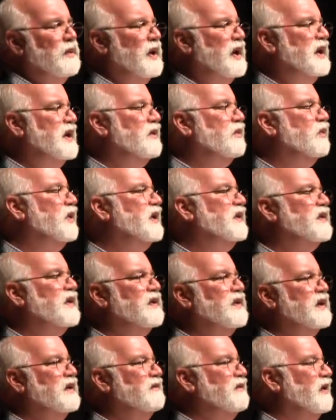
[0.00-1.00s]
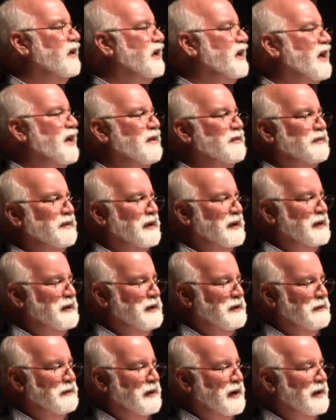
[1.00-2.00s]
Well, I didn't read the thing very carefully,
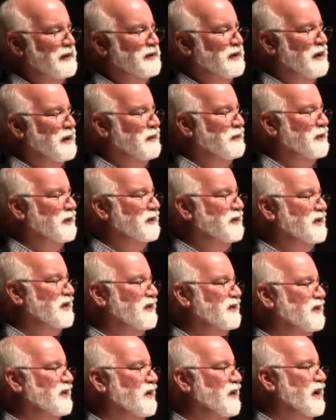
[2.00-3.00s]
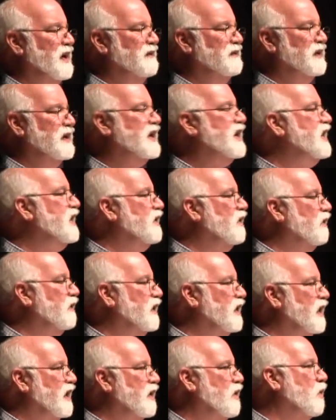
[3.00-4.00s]
you know, and I thought it was just, oh, I have a
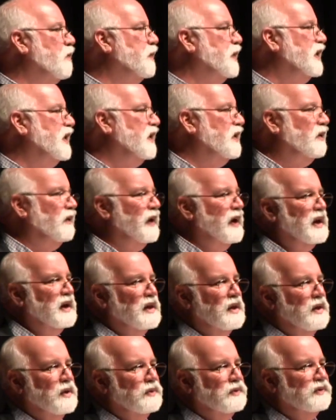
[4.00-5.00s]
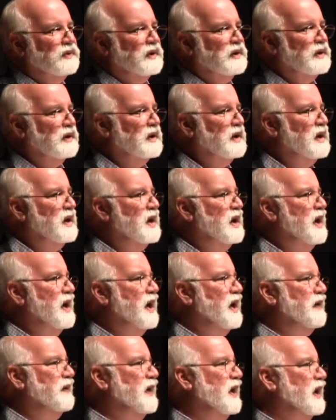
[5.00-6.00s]
keynote, I open it or I close it.
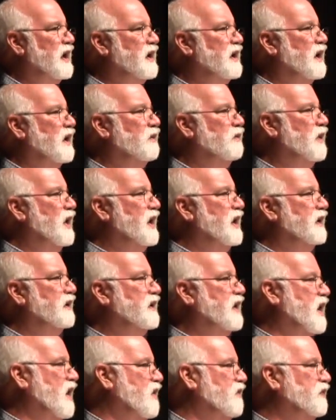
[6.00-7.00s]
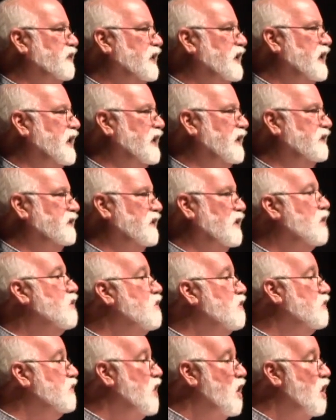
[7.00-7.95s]
And then I, I read it carefully and I said, oh,